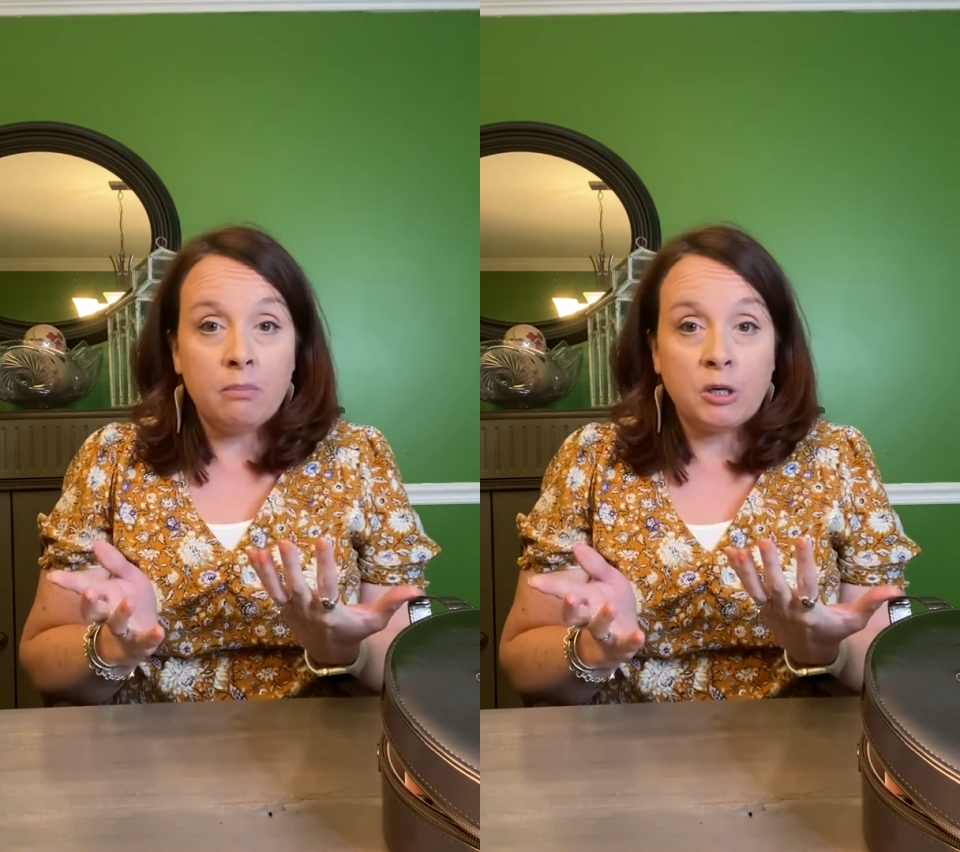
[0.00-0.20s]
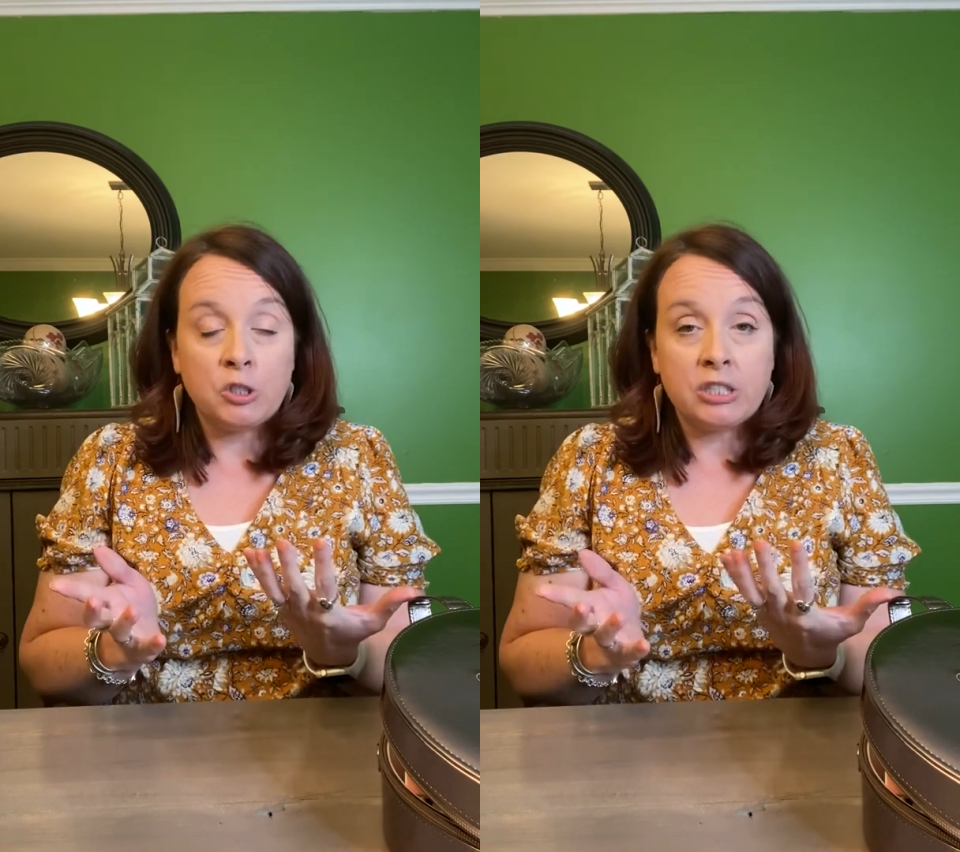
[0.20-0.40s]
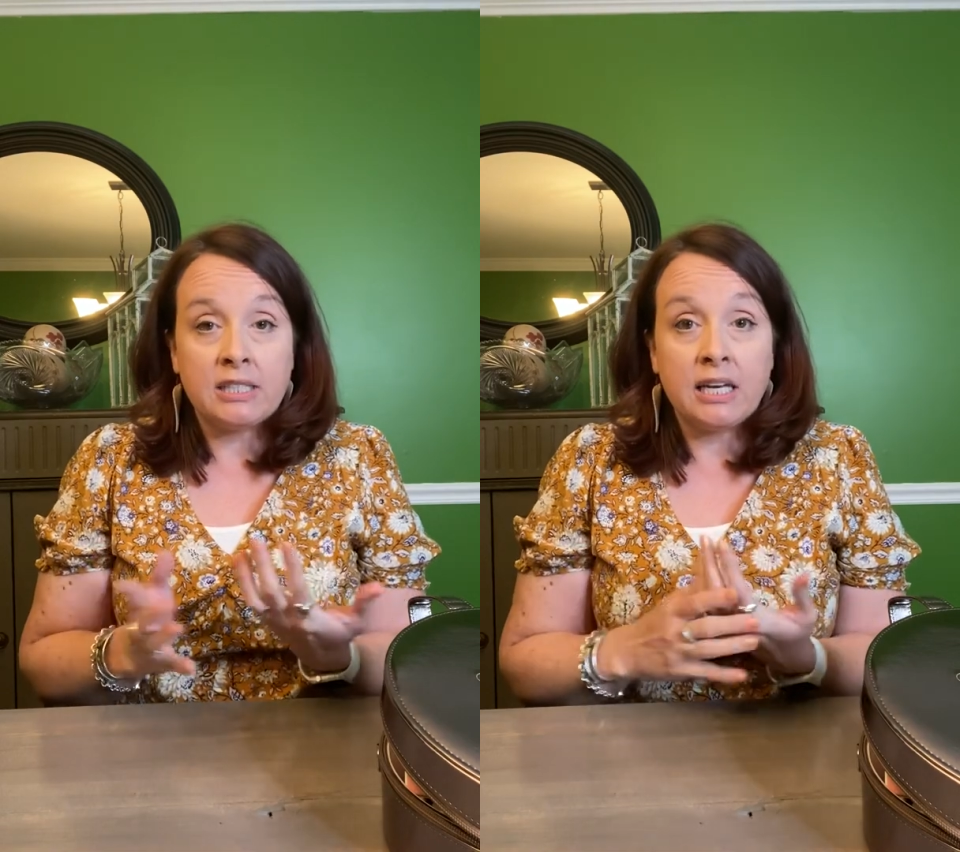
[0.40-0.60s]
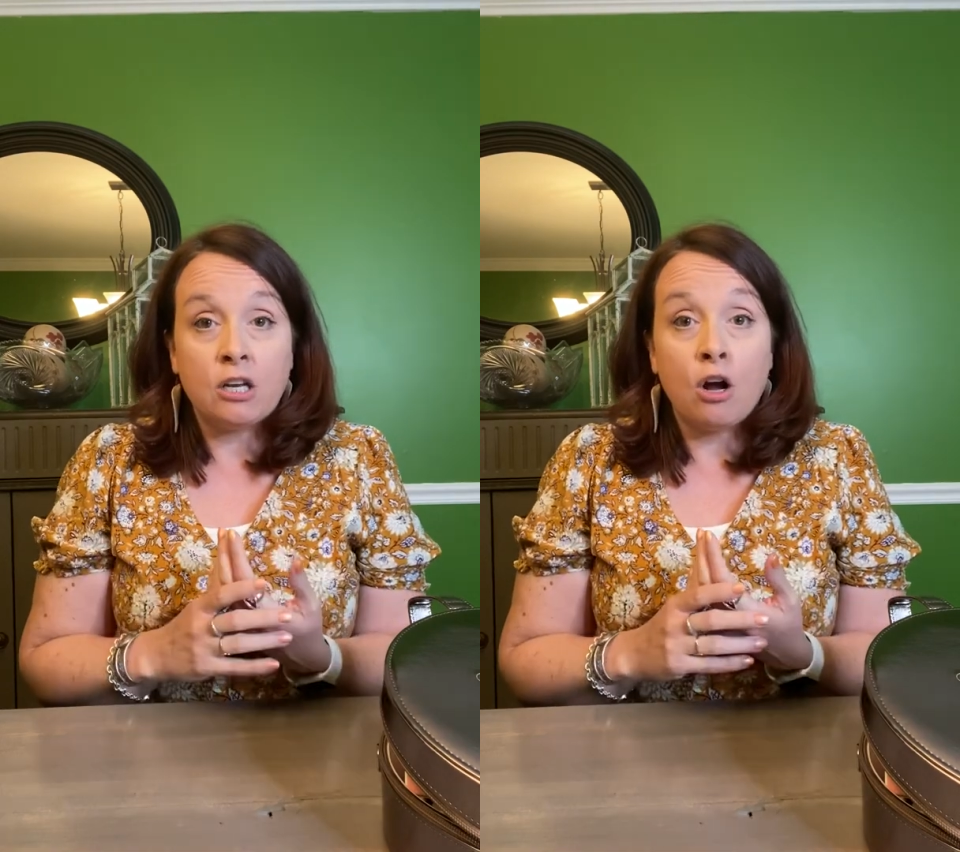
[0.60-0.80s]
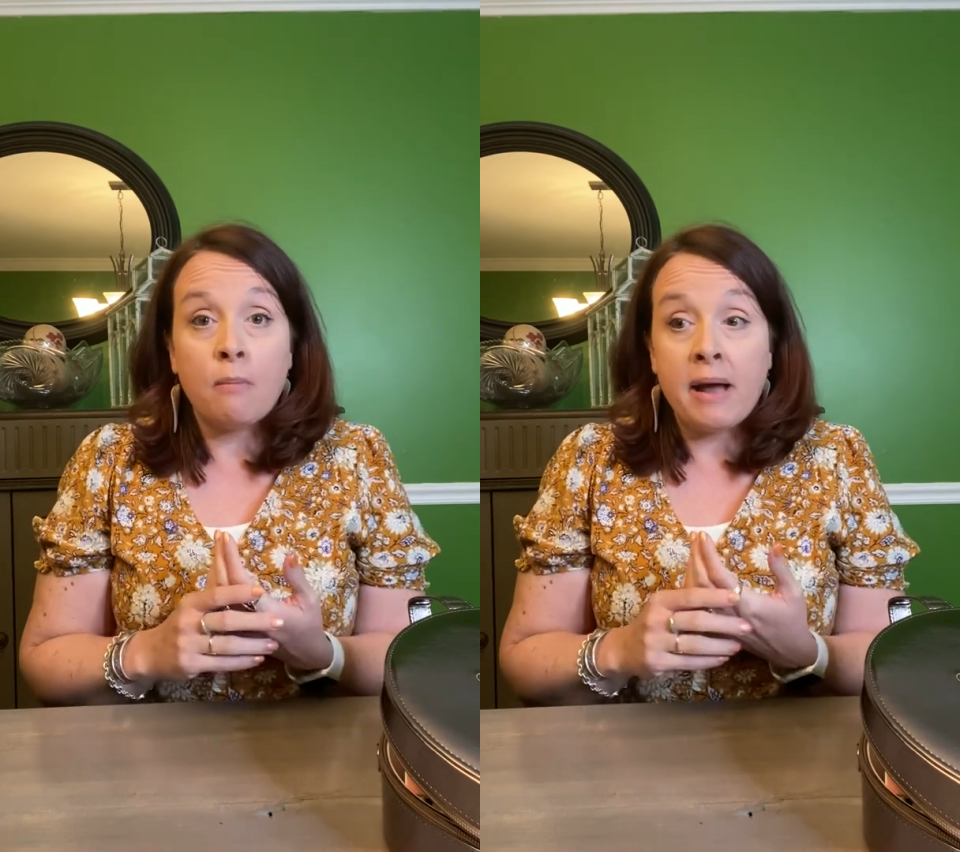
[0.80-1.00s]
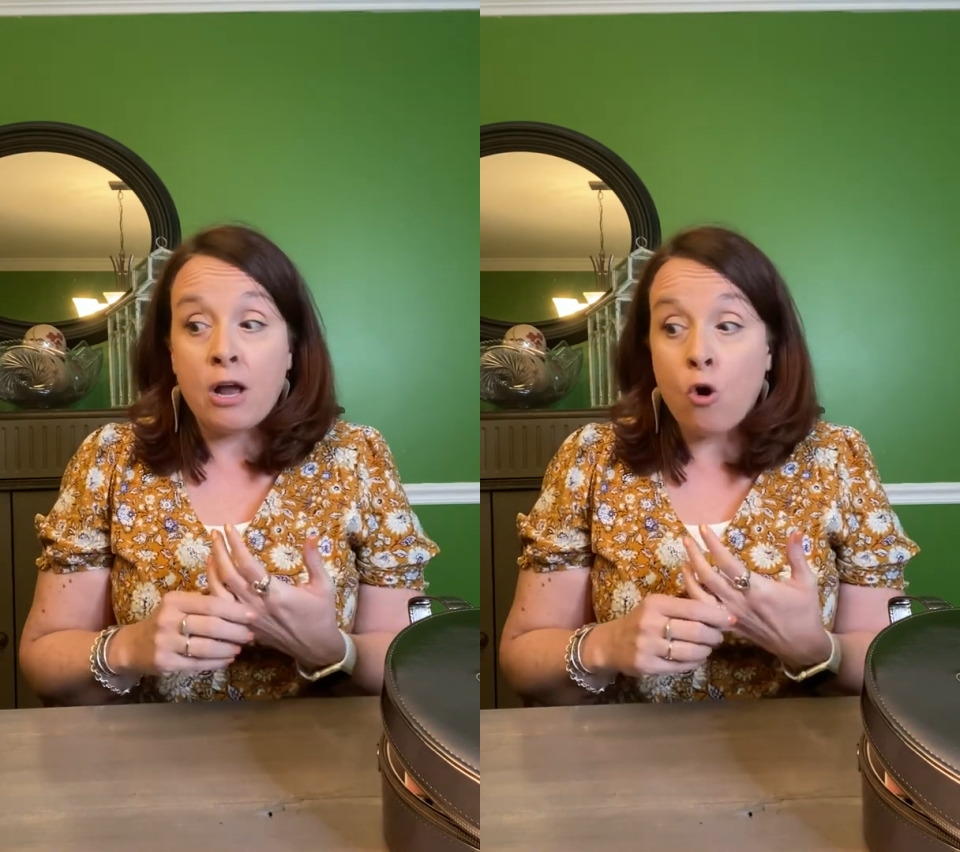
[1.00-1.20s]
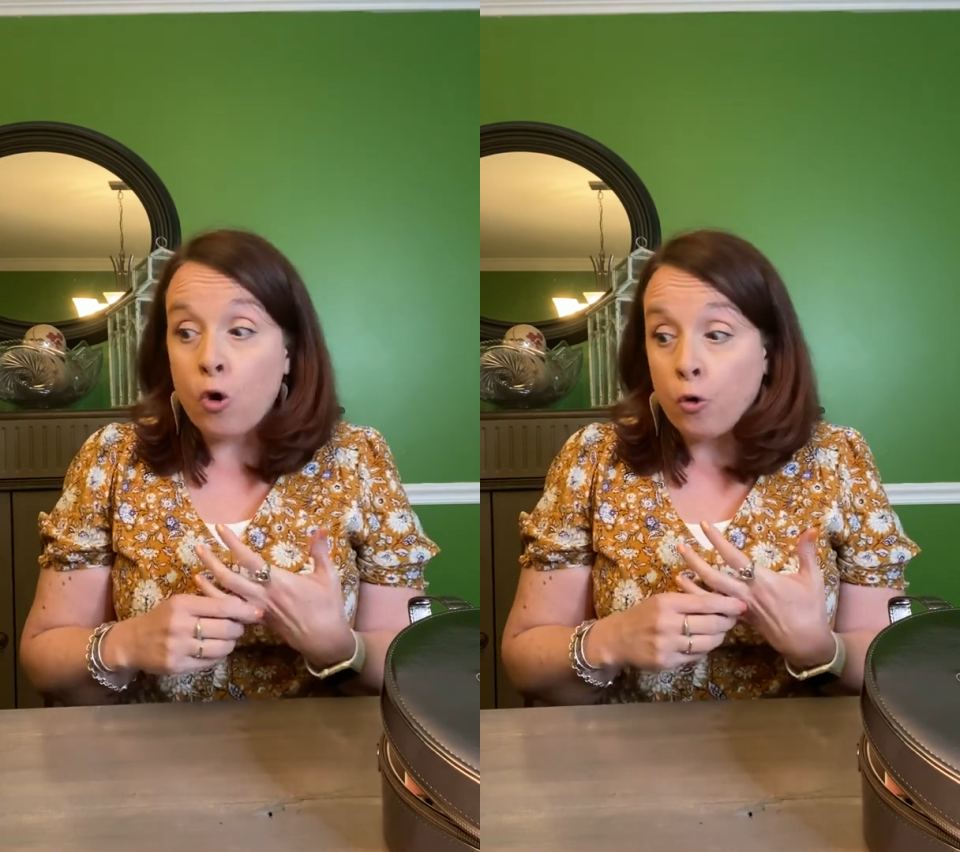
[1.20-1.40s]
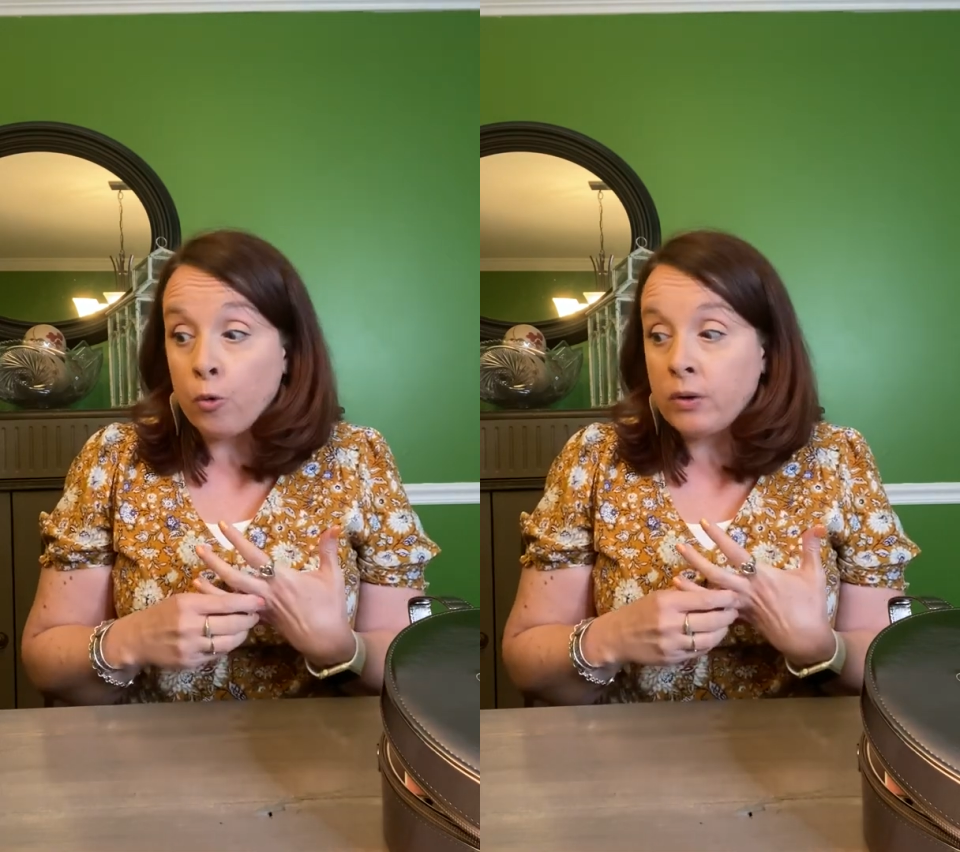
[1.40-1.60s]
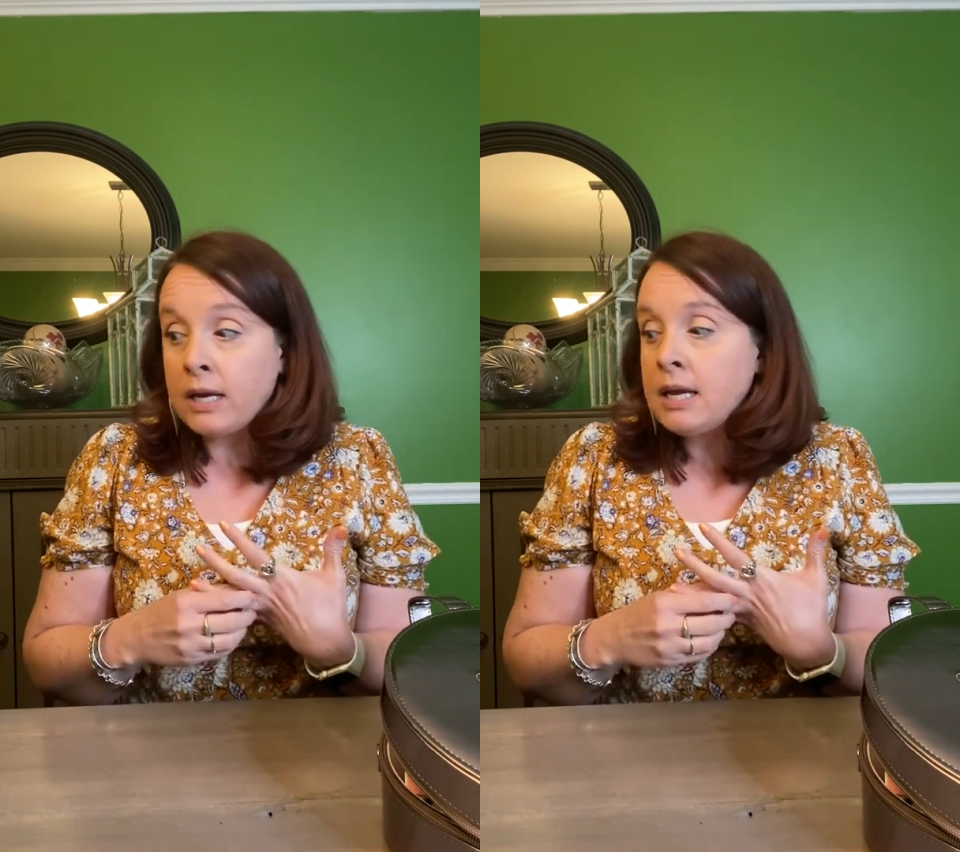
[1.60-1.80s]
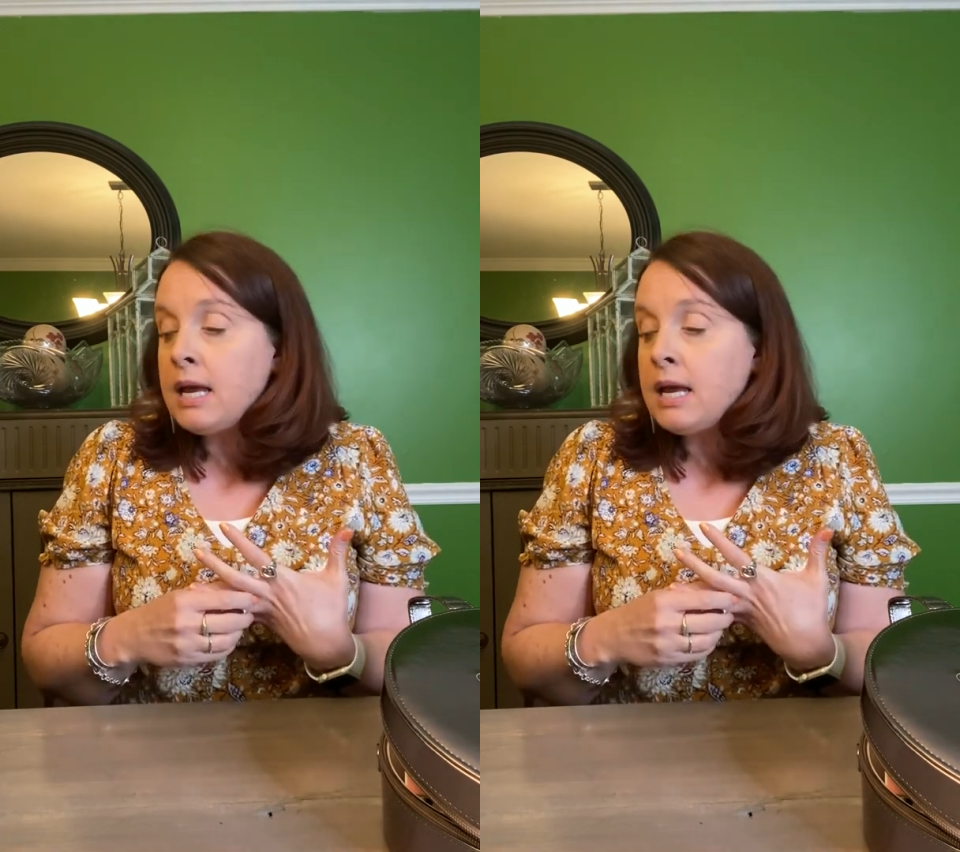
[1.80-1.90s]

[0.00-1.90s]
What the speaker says: purchasing it on my own,